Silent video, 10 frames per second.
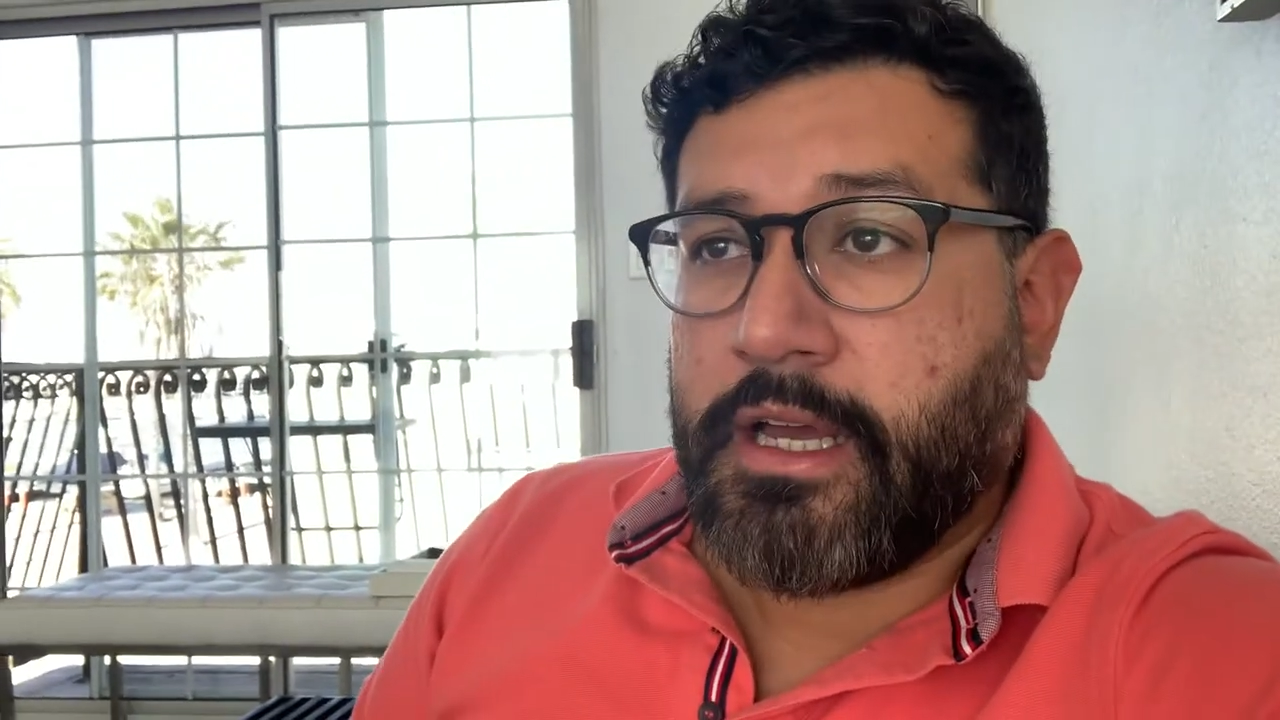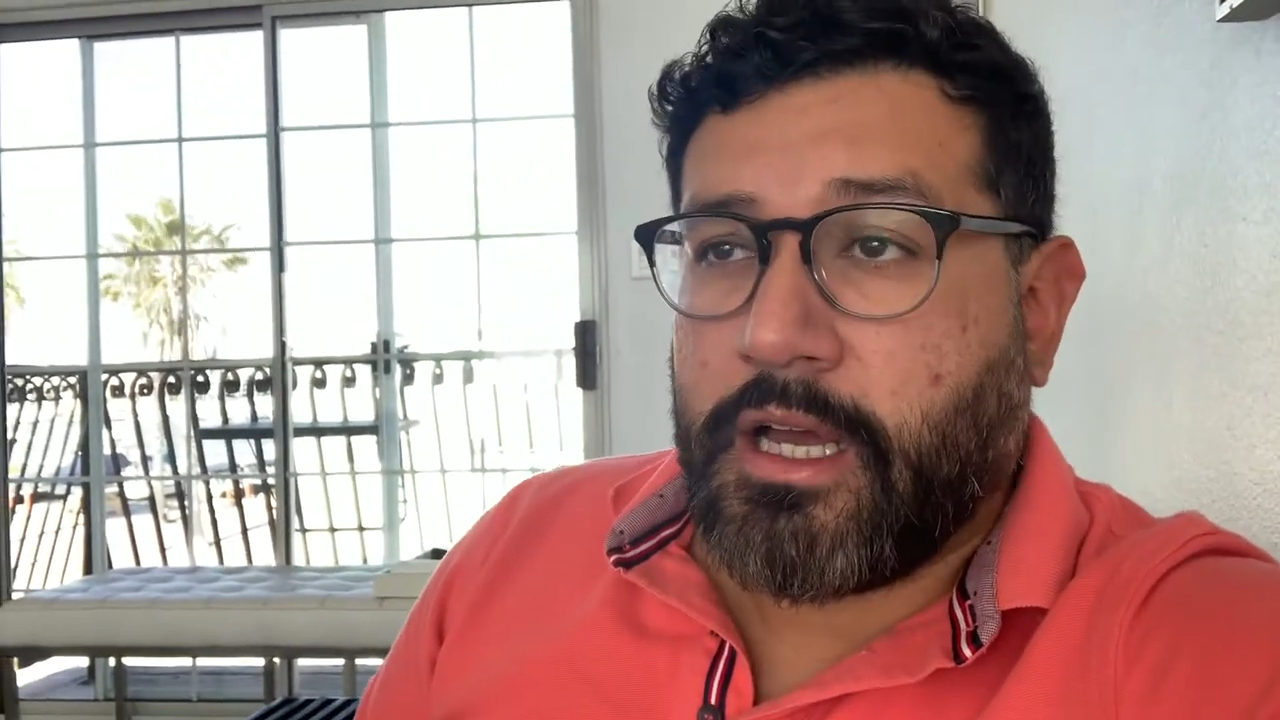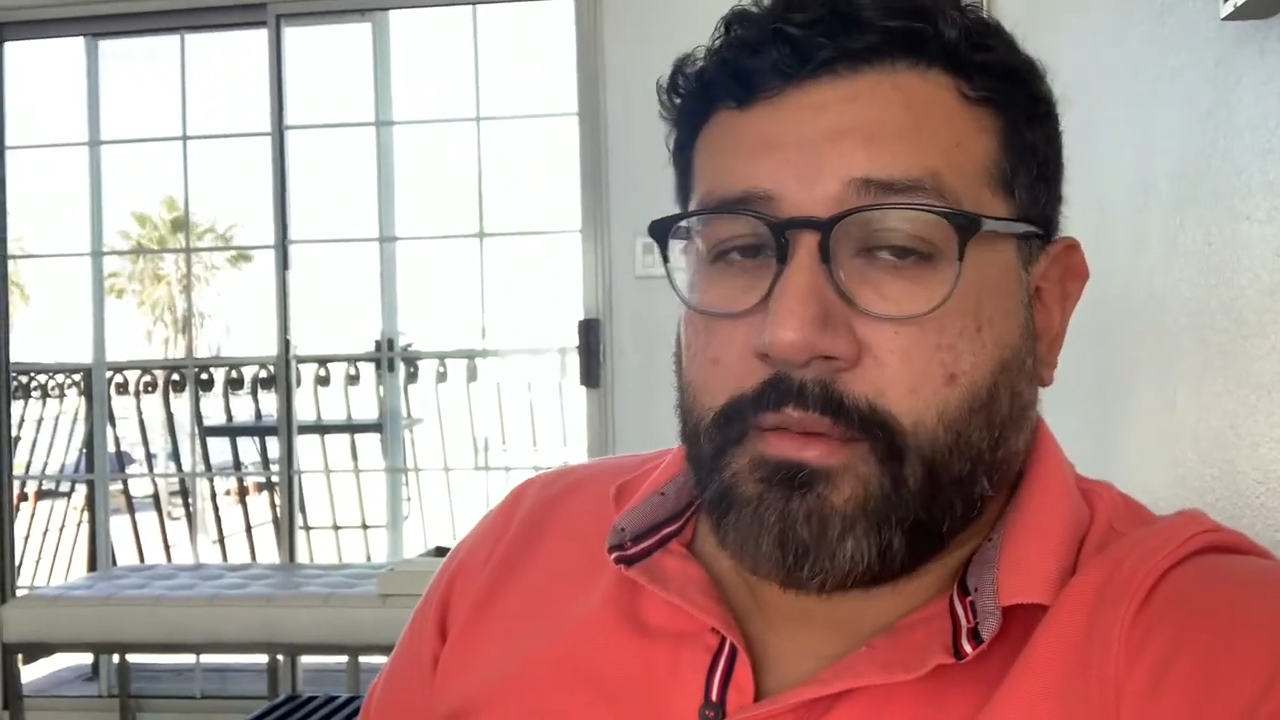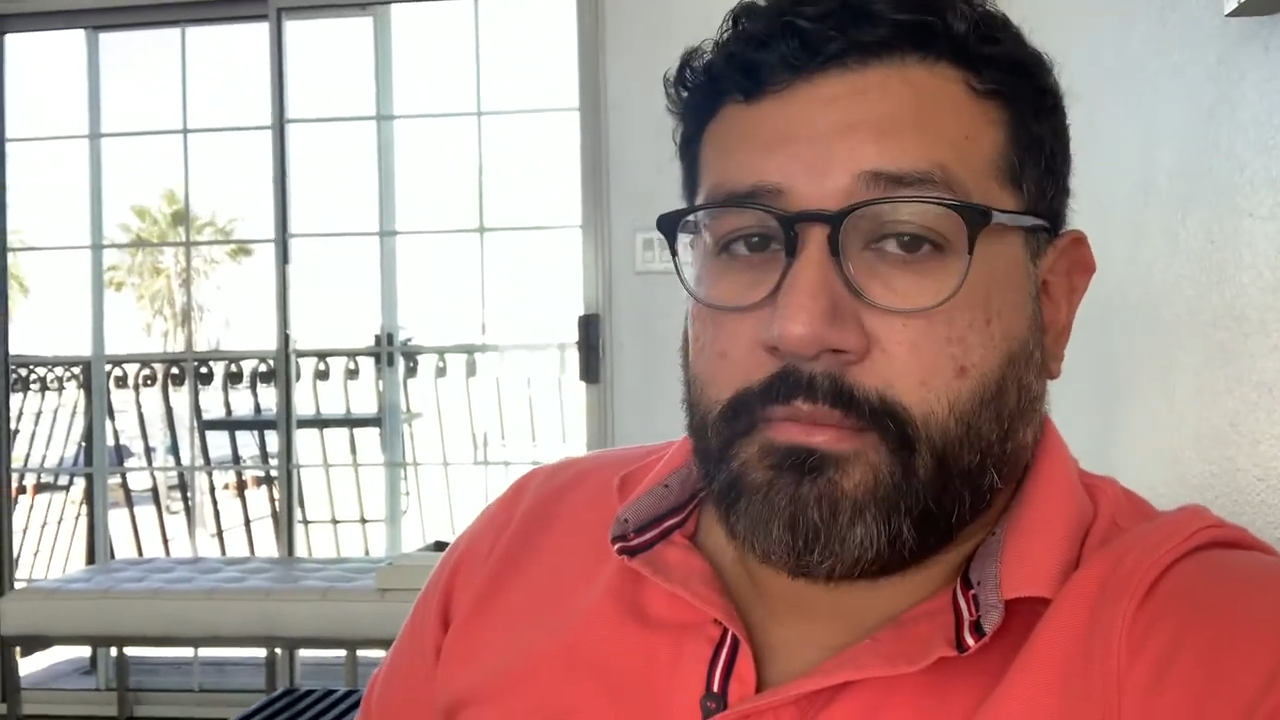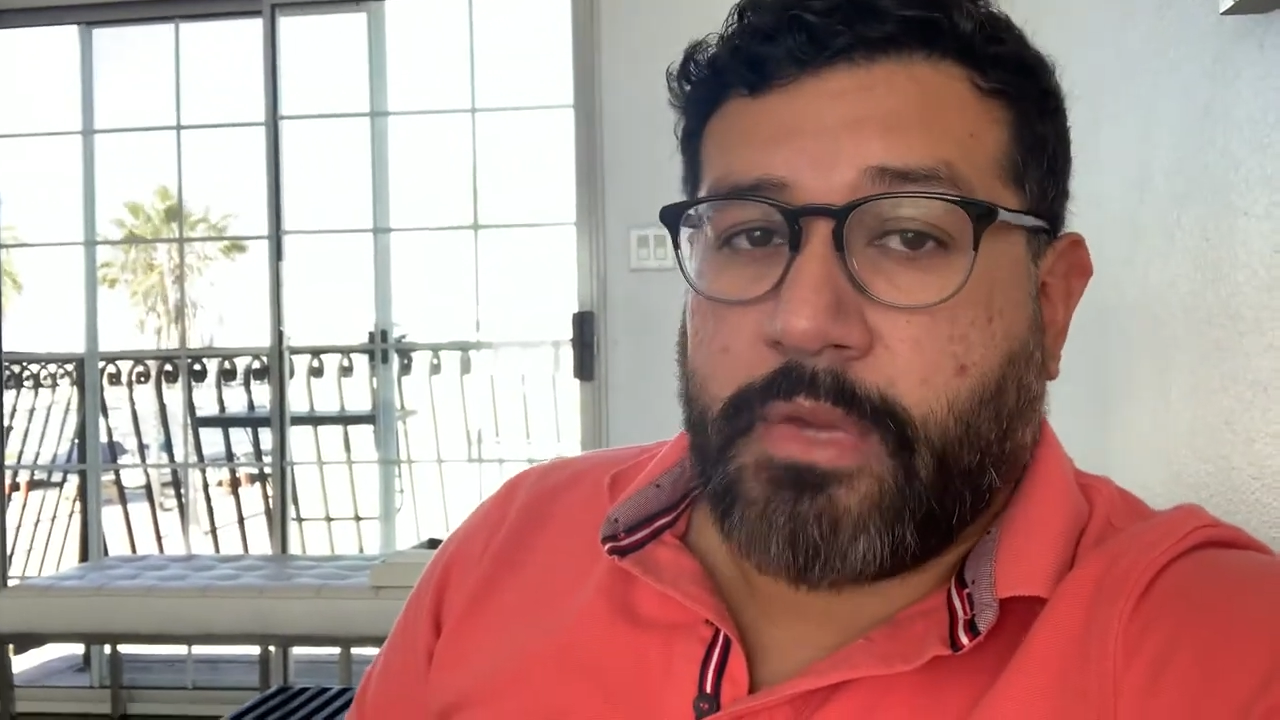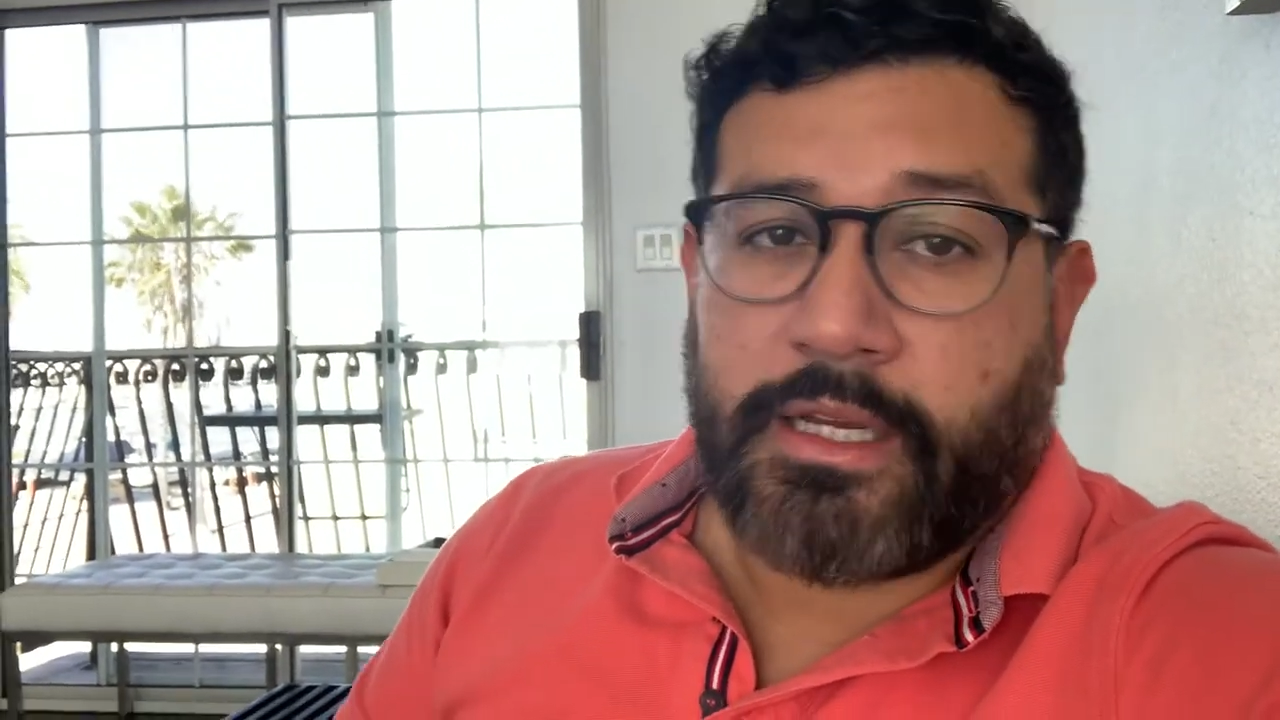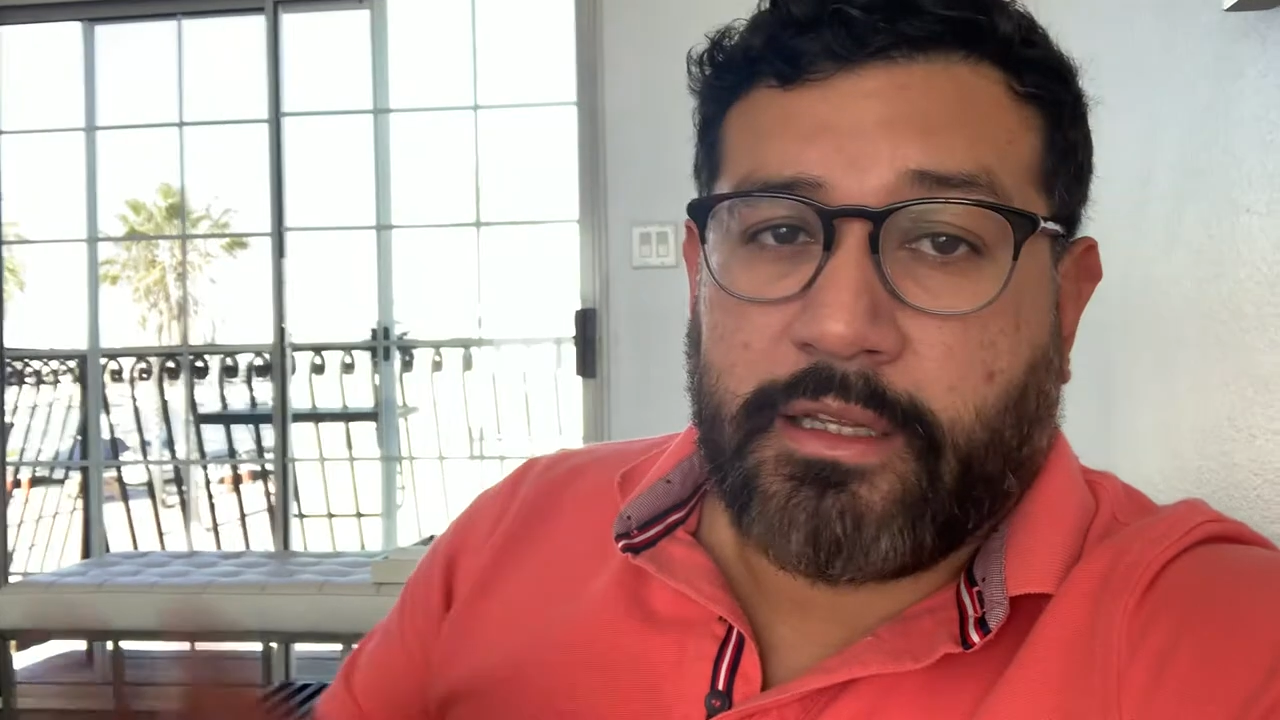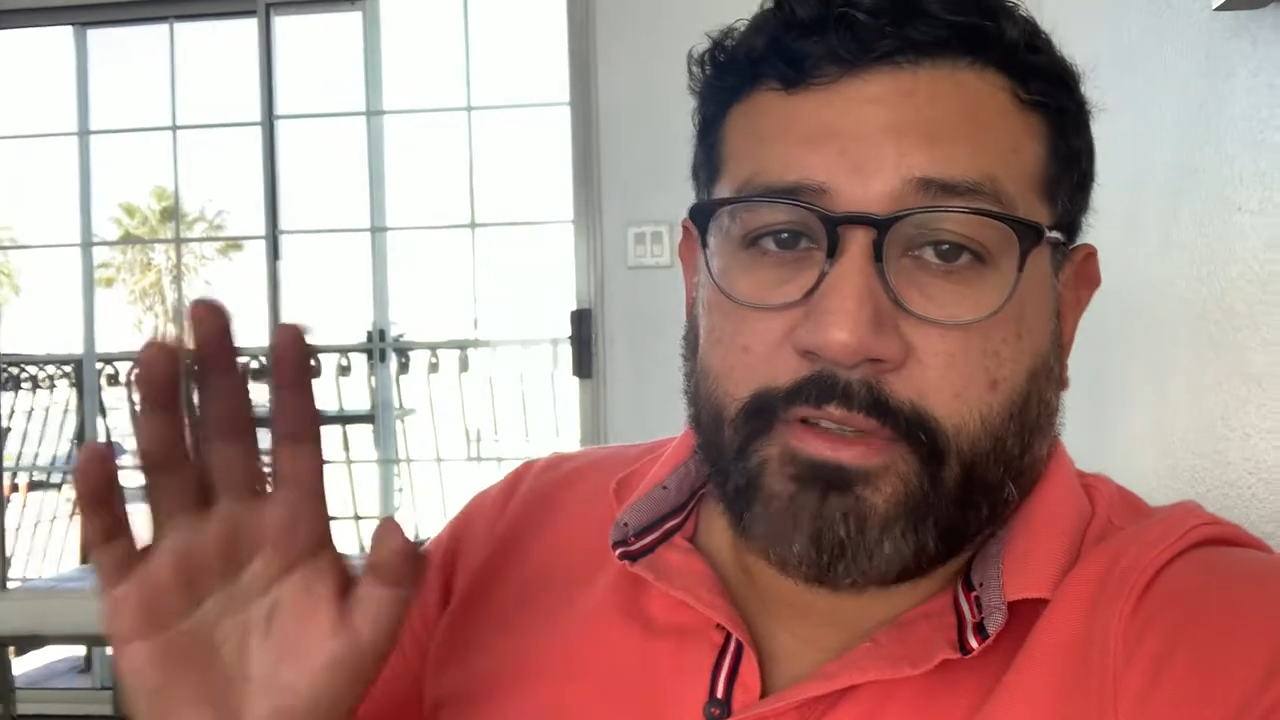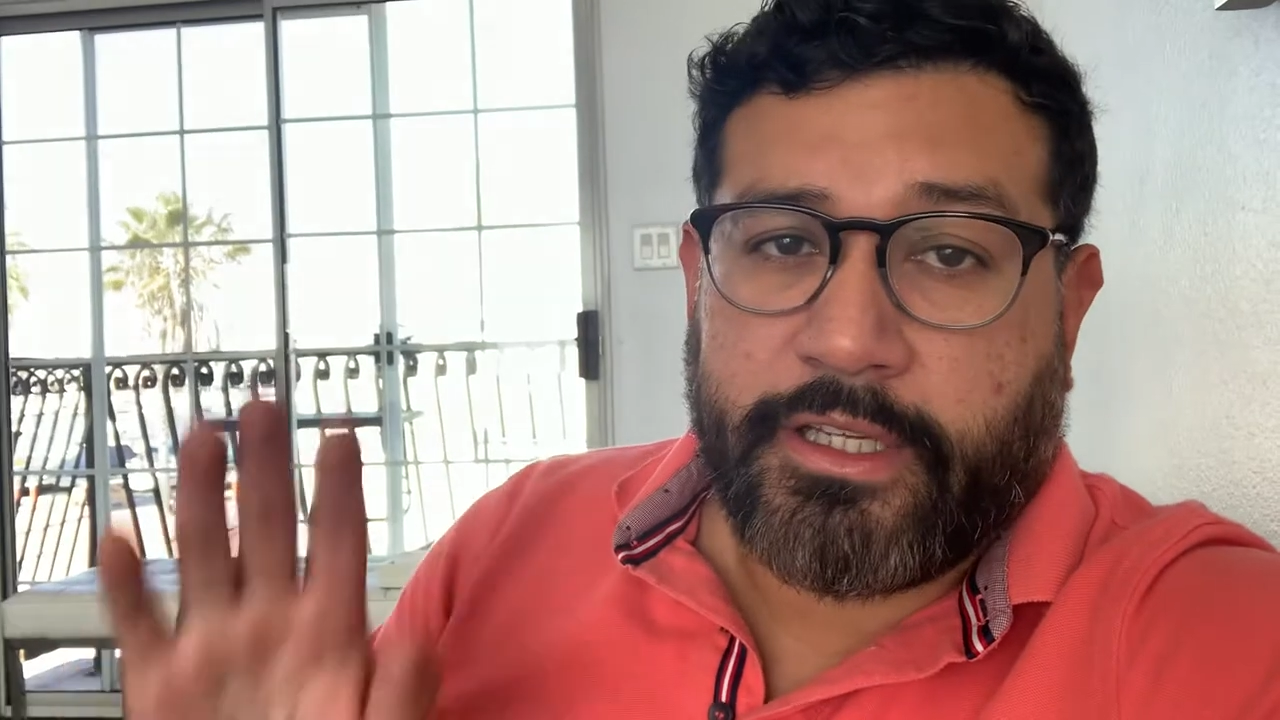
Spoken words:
I love